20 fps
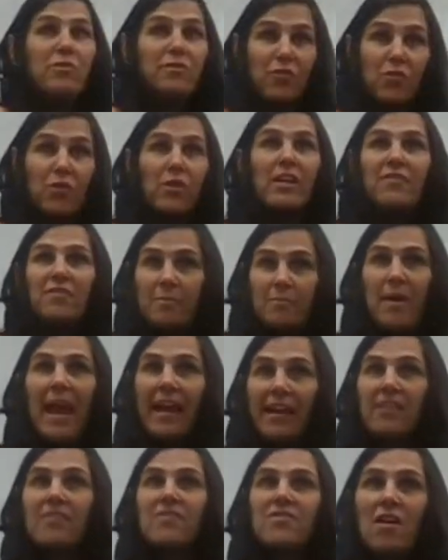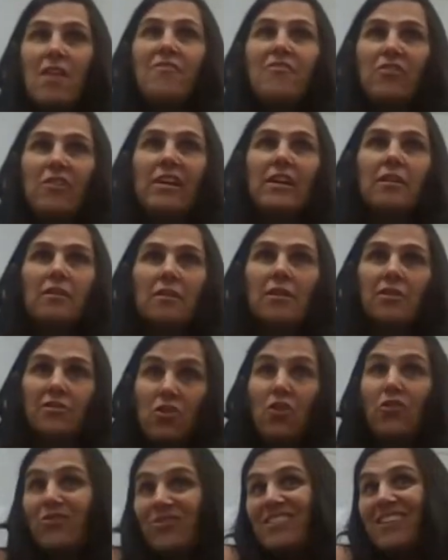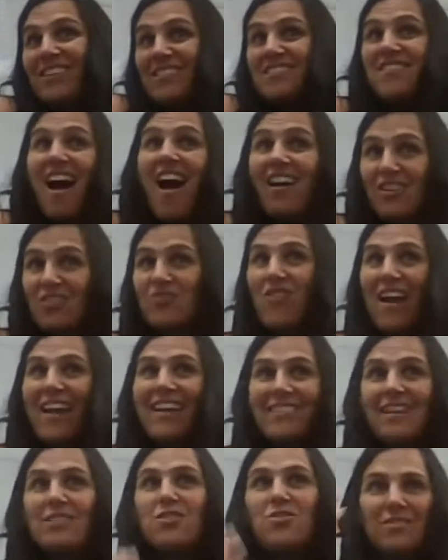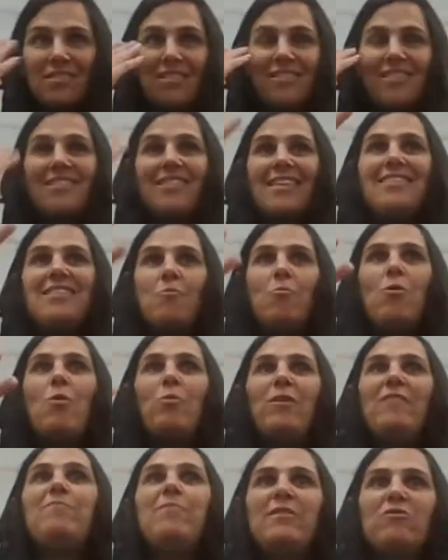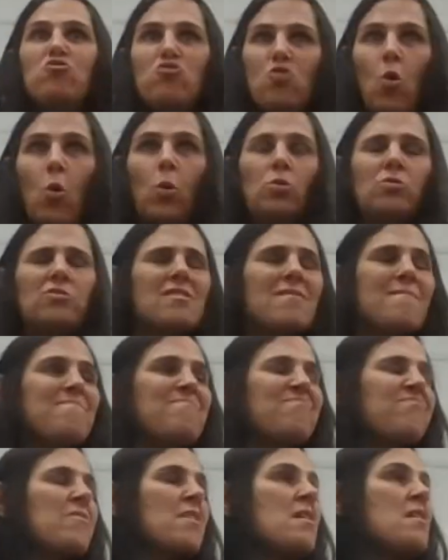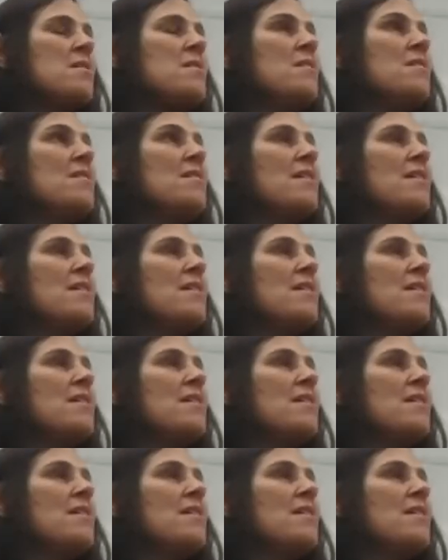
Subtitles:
This is a symbol of grief and pain and suffering. Adulting sucks, right? That's what we've been sold.